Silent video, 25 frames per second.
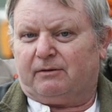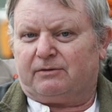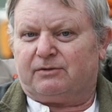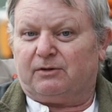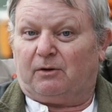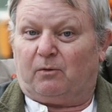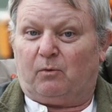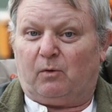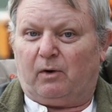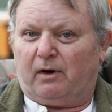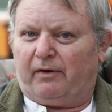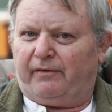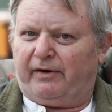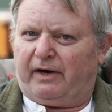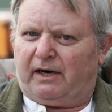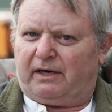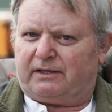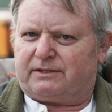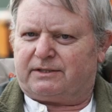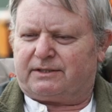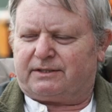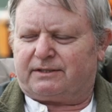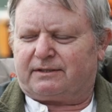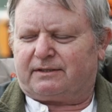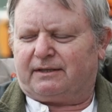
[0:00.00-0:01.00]
not one of
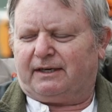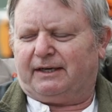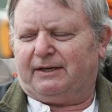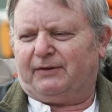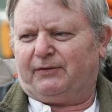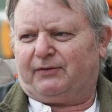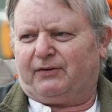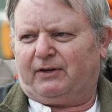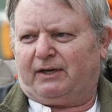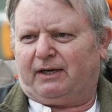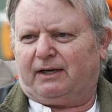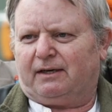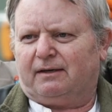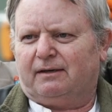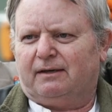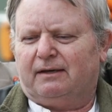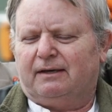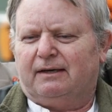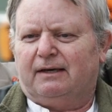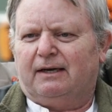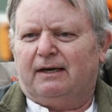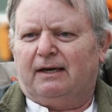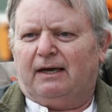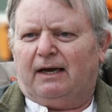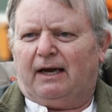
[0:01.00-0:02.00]
us kind of thing,
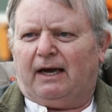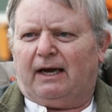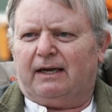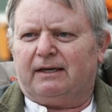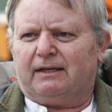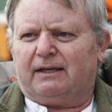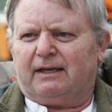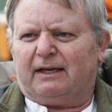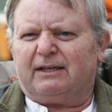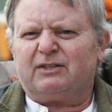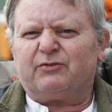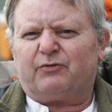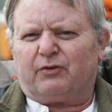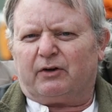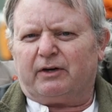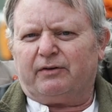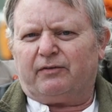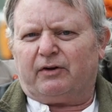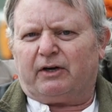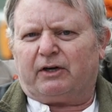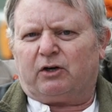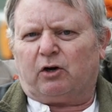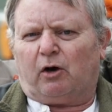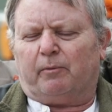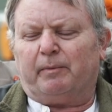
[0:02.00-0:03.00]
and that's very,
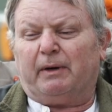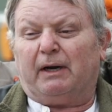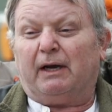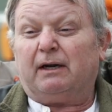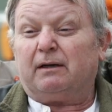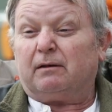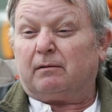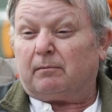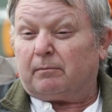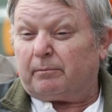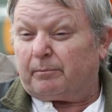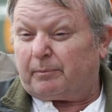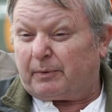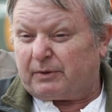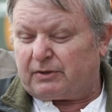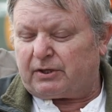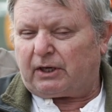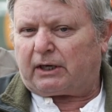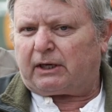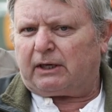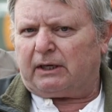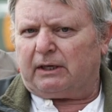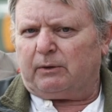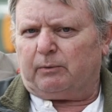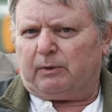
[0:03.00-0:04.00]
very common. And
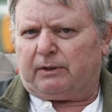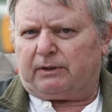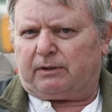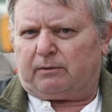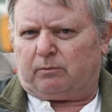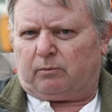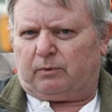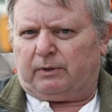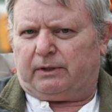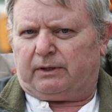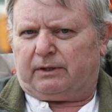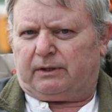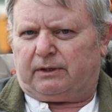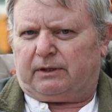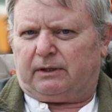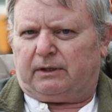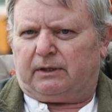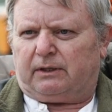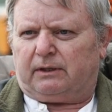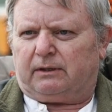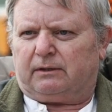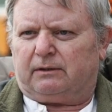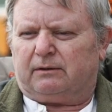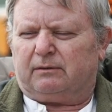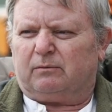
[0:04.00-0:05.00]
particularly
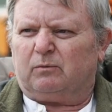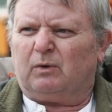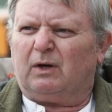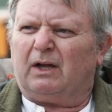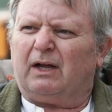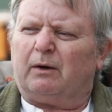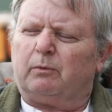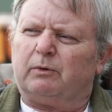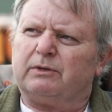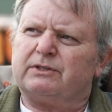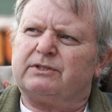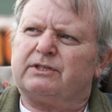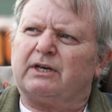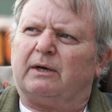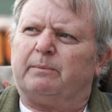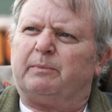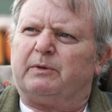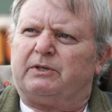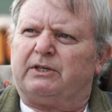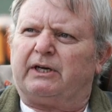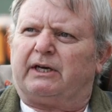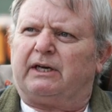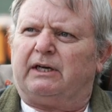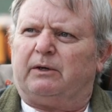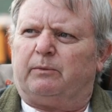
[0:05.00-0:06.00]
I wouldn't say
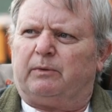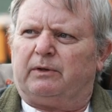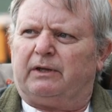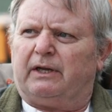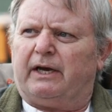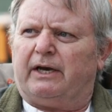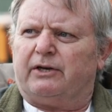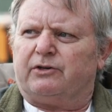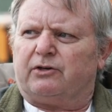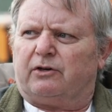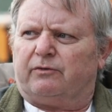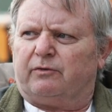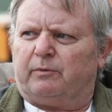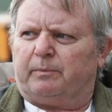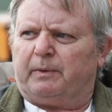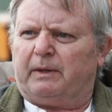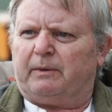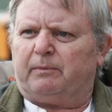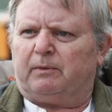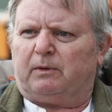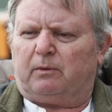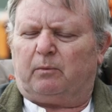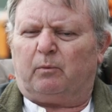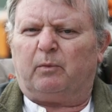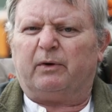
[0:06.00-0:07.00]
particularly with Land Rover
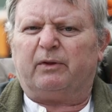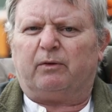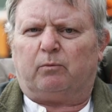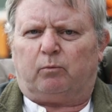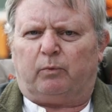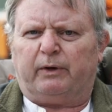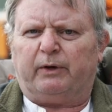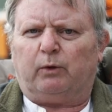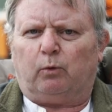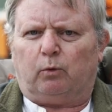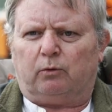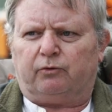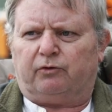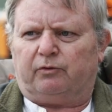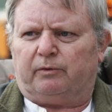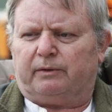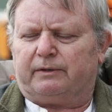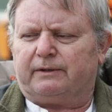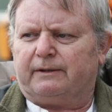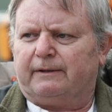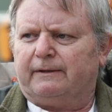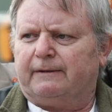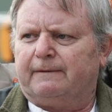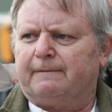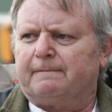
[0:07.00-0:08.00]
people, we all do
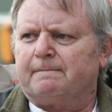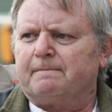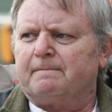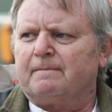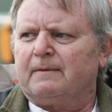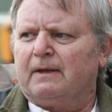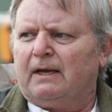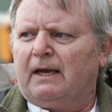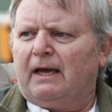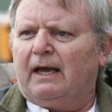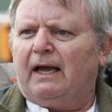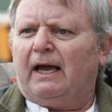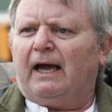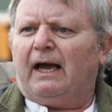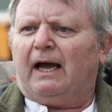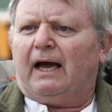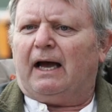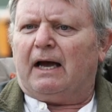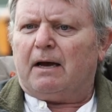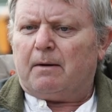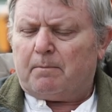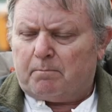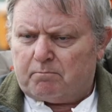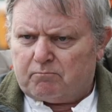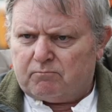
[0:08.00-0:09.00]
it.
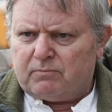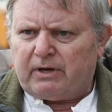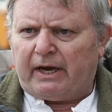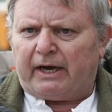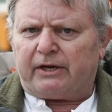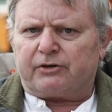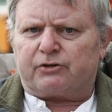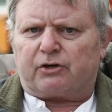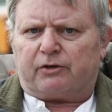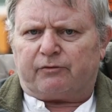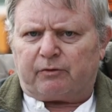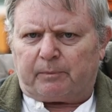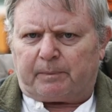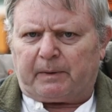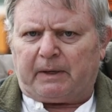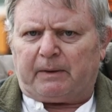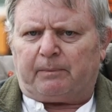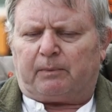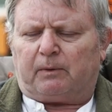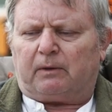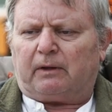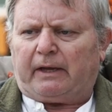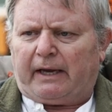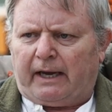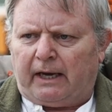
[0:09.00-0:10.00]
Land Rover
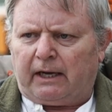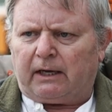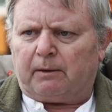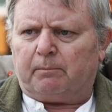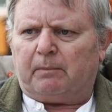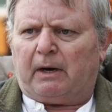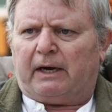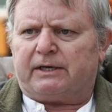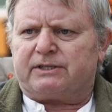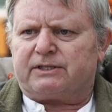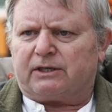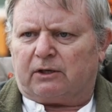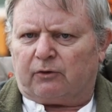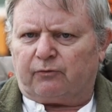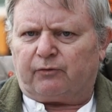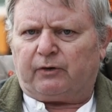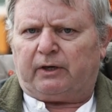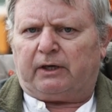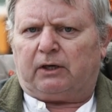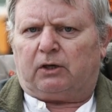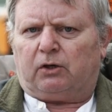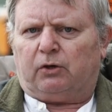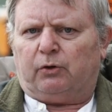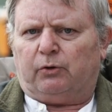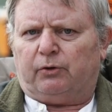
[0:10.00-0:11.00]
people, myself
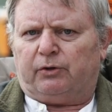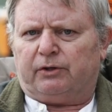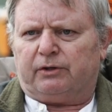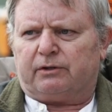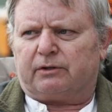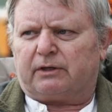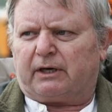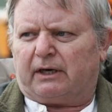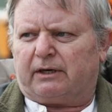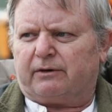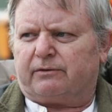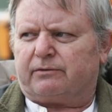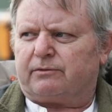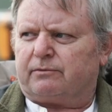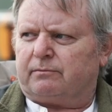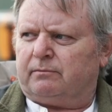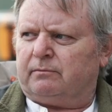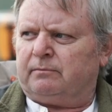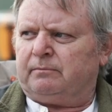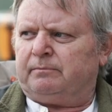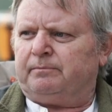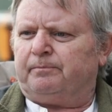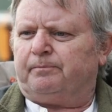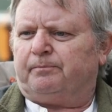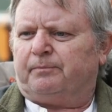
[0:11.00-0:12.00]
included, kind of
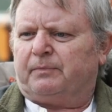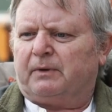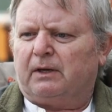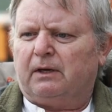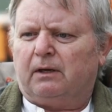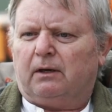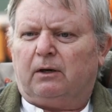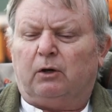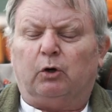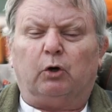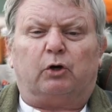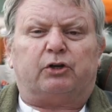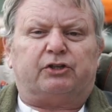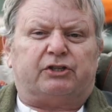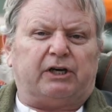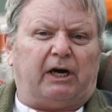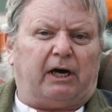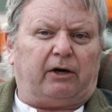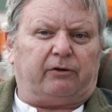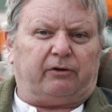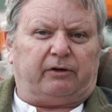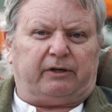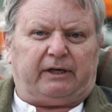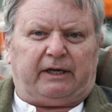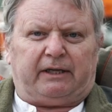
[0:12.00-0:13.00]
look
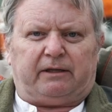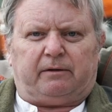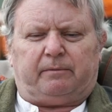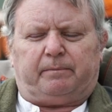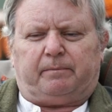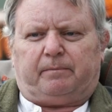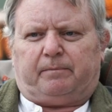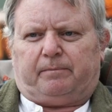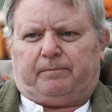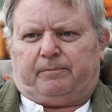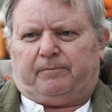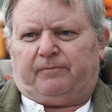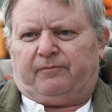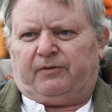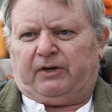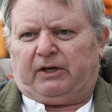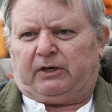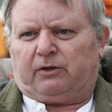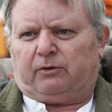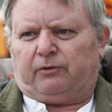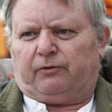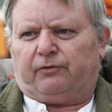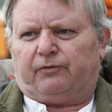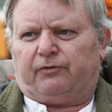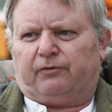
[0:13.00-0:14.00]
down on other
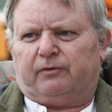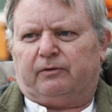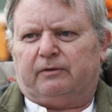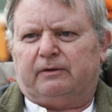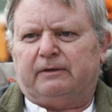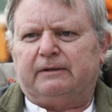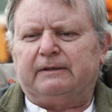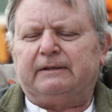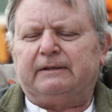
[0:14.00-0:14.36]
vehicles.